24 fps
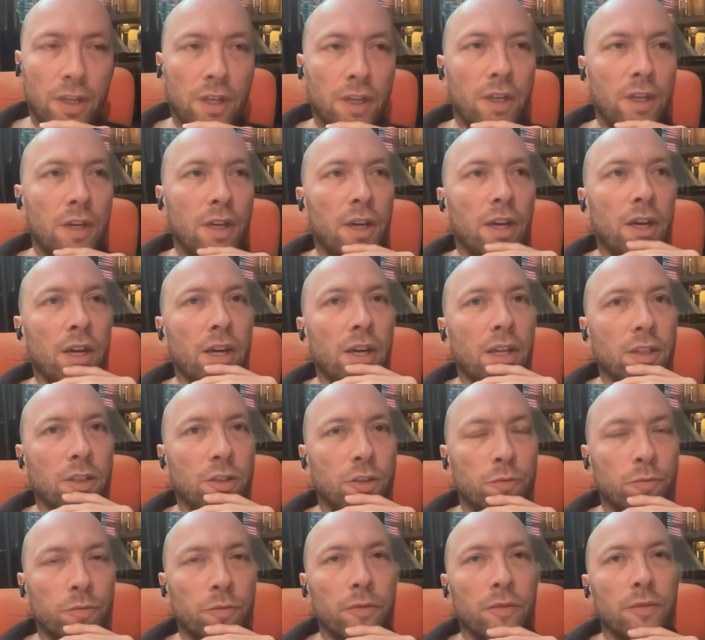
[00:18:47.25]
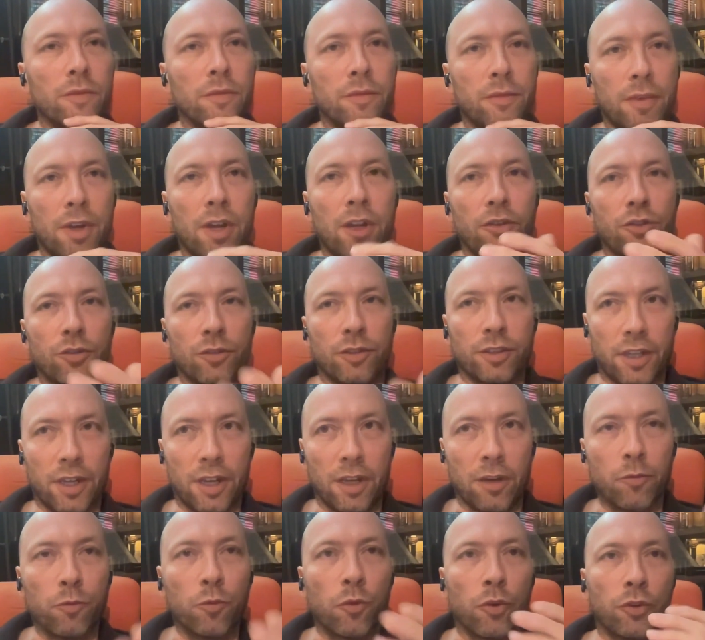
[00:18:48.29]
And as you
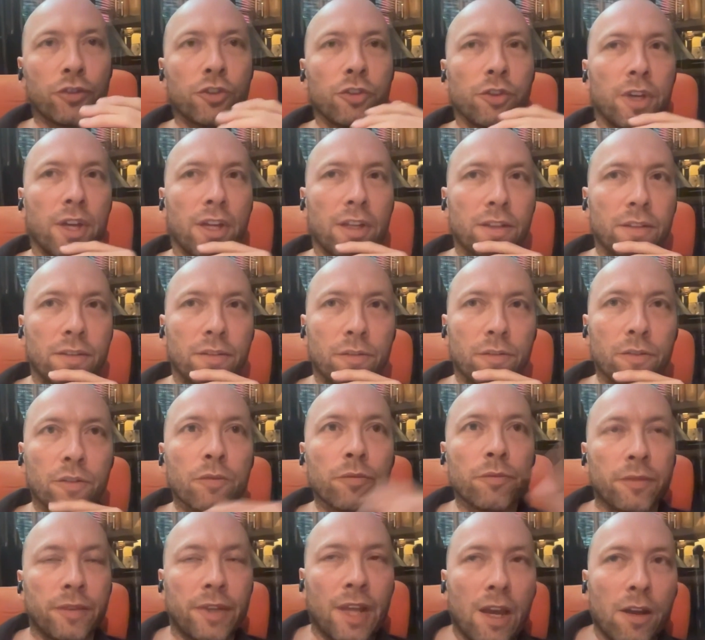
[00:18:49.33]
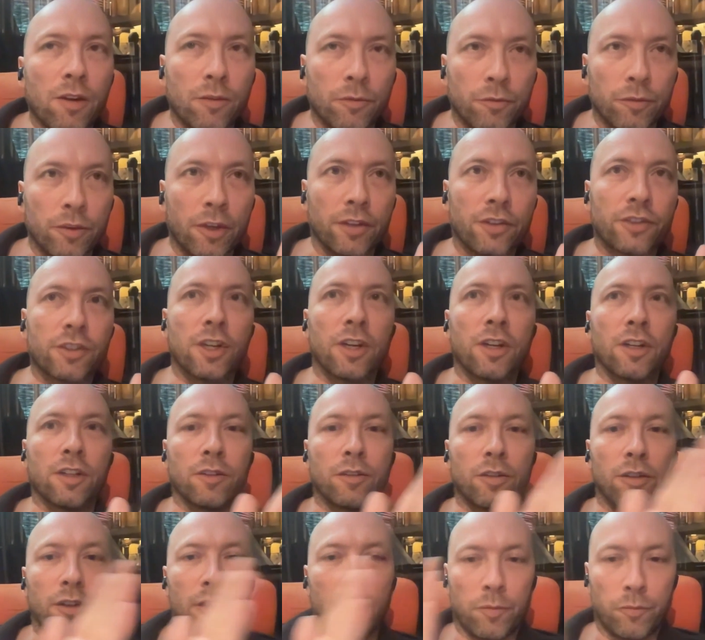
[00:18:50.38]
say, once you get a
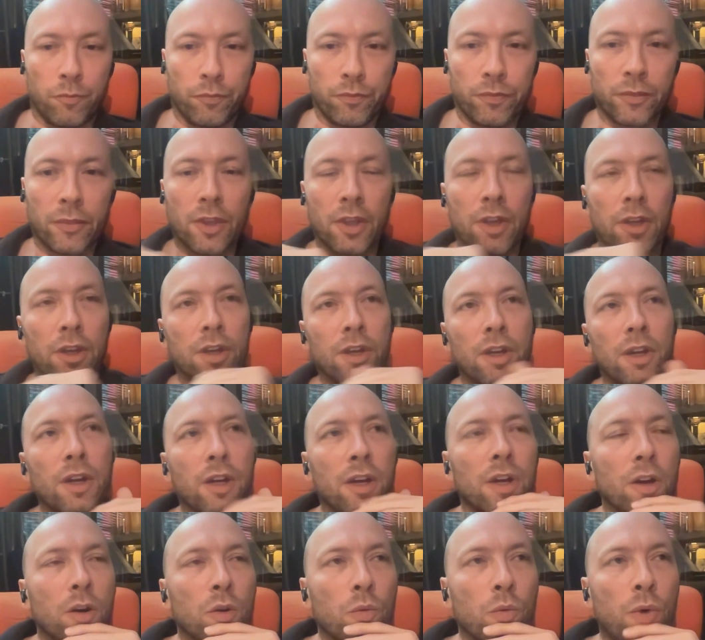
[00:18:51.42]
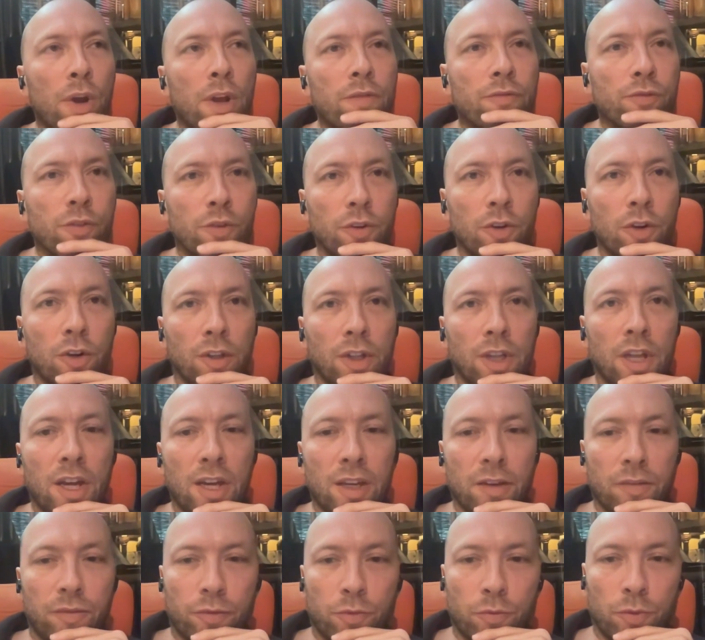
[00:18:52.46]
certain way through your
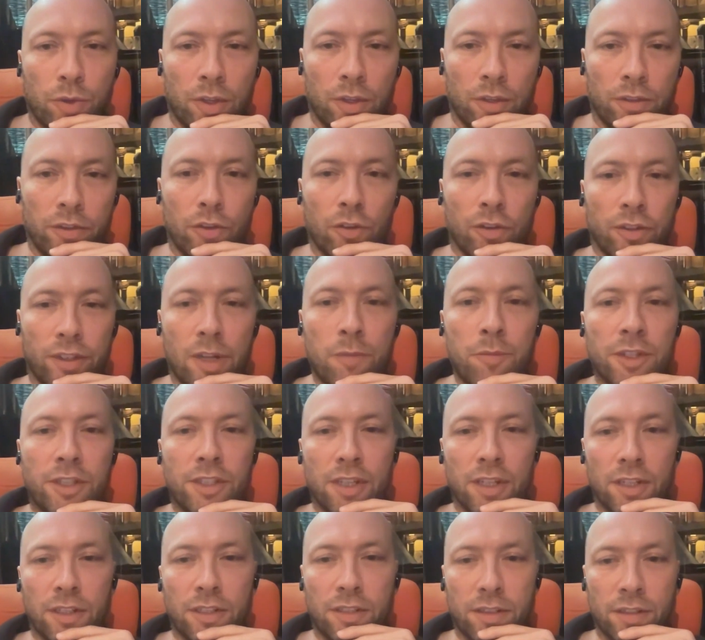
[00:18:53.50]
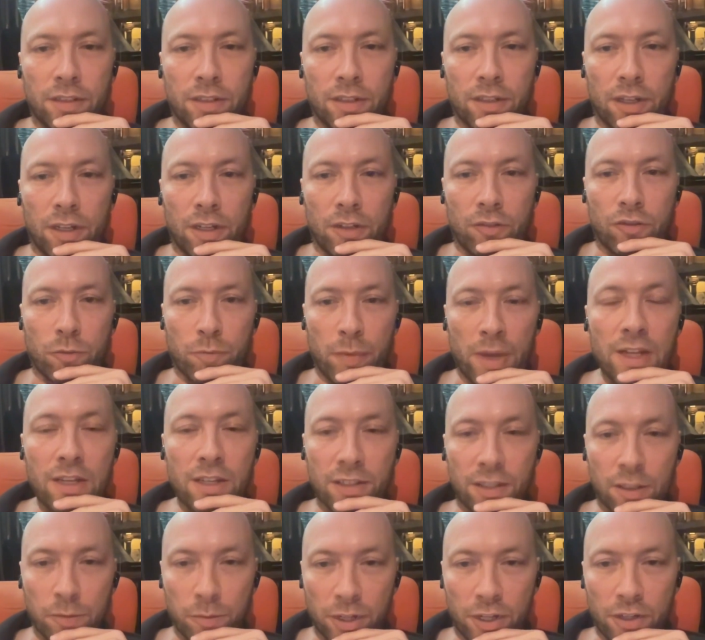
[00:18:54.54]
life, well, you're limited
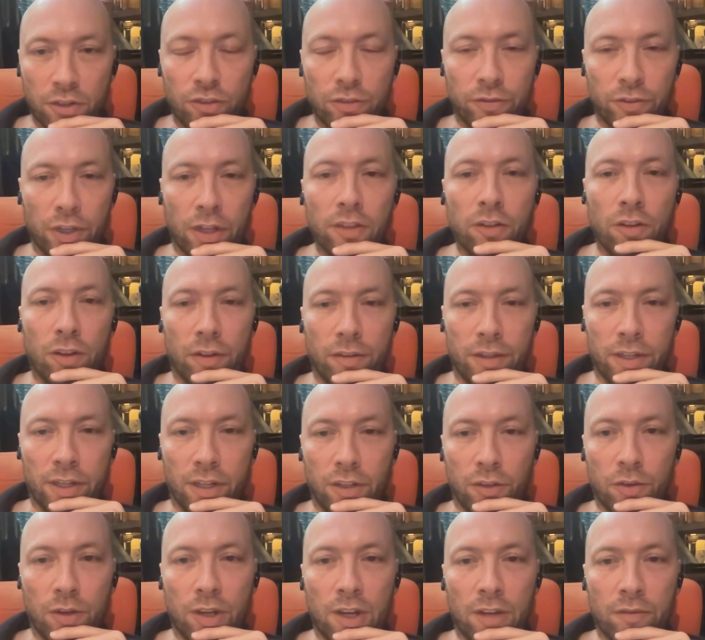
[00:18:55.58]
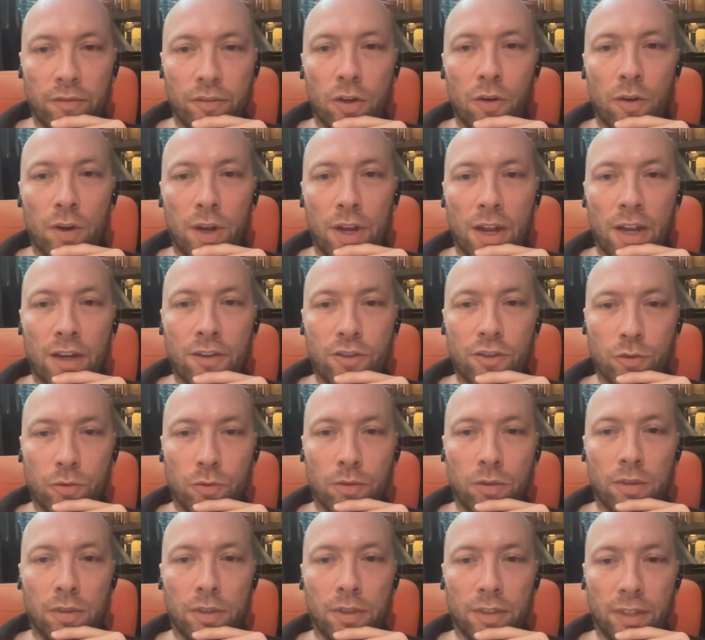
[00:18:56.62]
tremendously, because you've done nothing and you have no
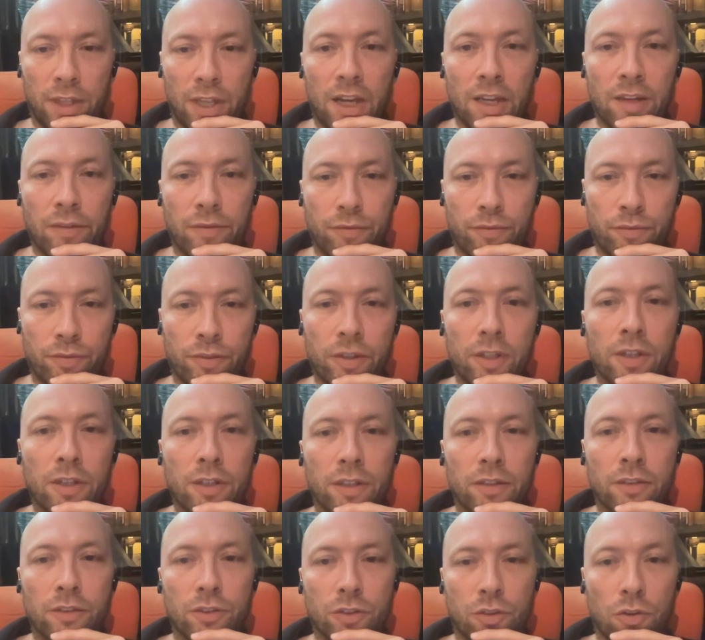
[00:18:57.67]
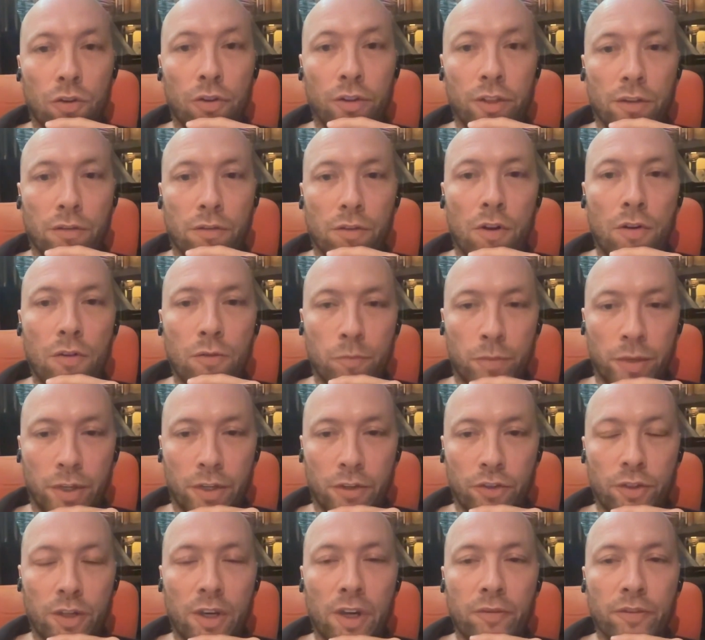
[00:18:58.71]
actual life to call your own,
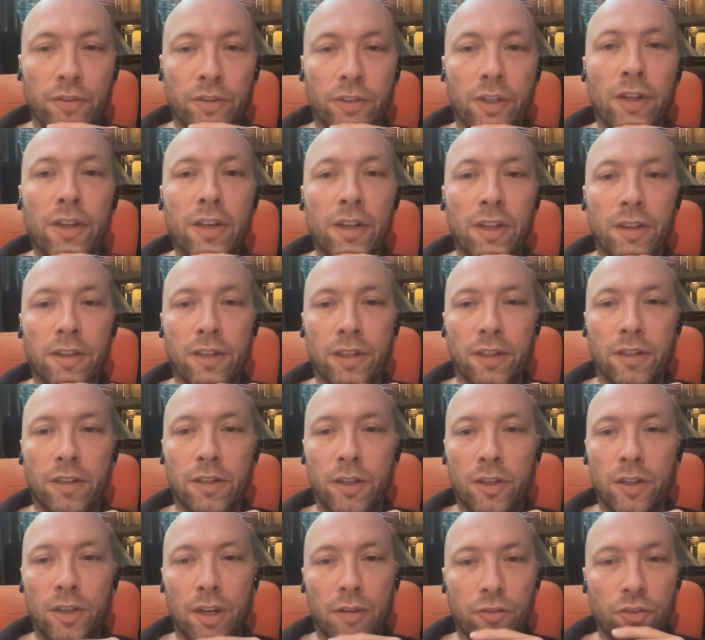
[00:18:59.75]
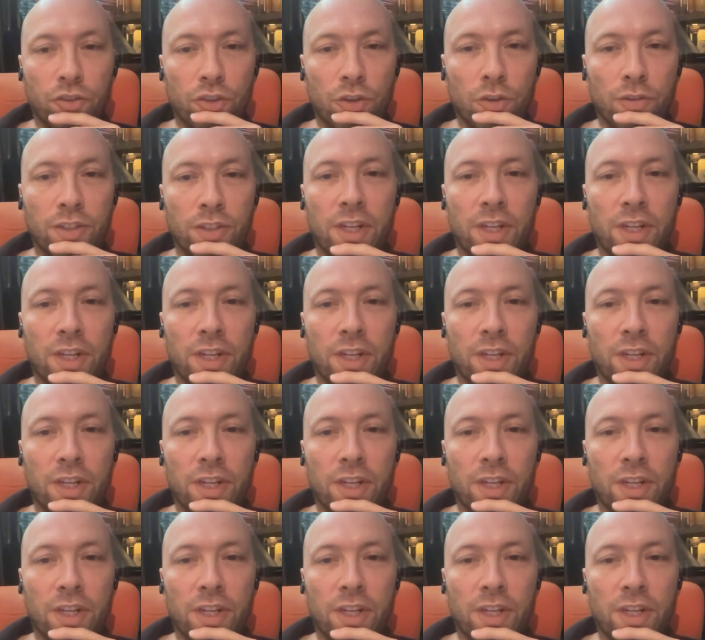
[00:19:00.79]
because you haven't done anything, haven't chosen any